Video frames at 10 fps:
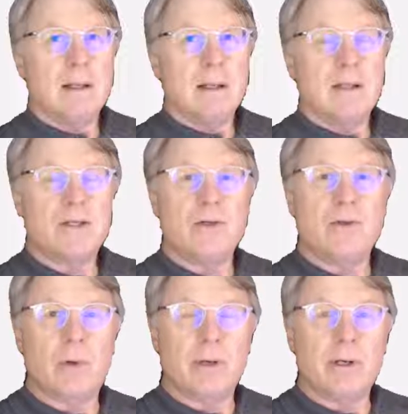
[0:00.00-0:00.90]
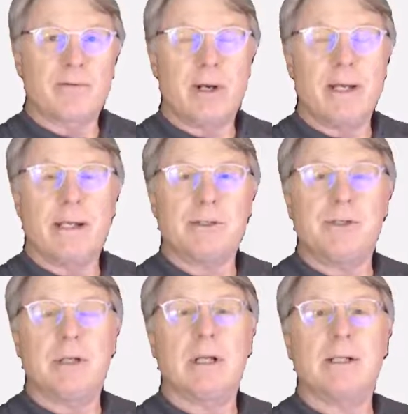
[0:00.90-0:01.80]
This tutorial for
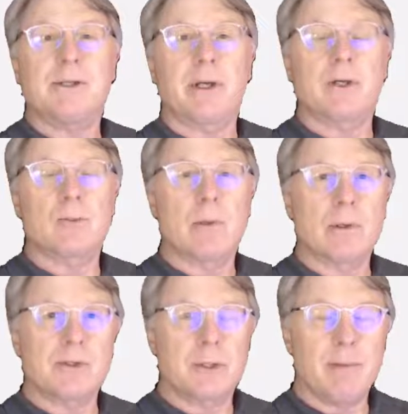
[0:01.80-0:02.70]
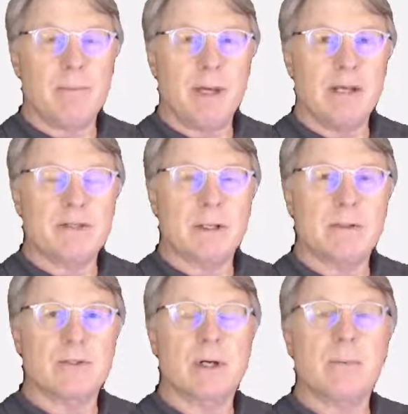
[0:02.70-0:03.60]
NXG Logic Explorer is going to be based on
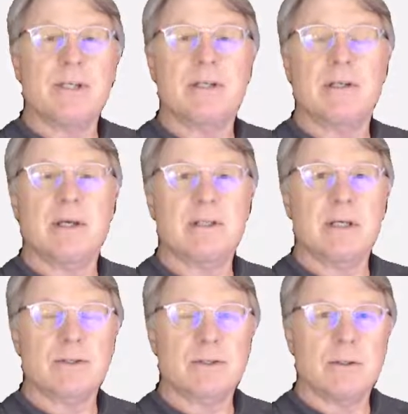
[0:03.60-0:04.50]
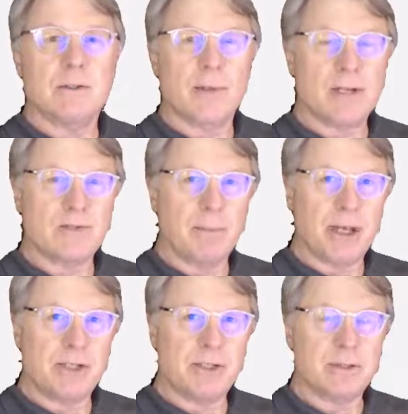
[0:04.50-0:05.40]
summary statistics,
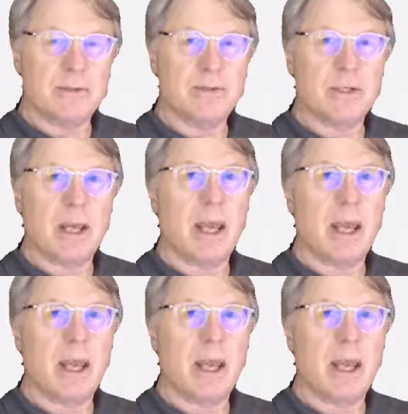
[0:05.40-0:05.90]
transformations,